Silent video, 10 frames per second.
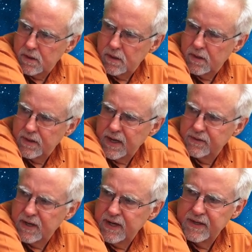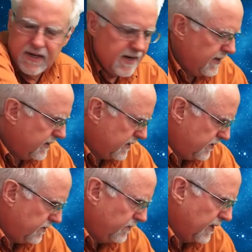Okay, I'll try to kind of
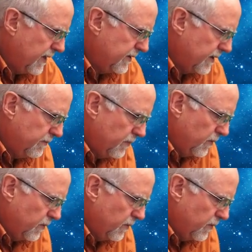get you lined up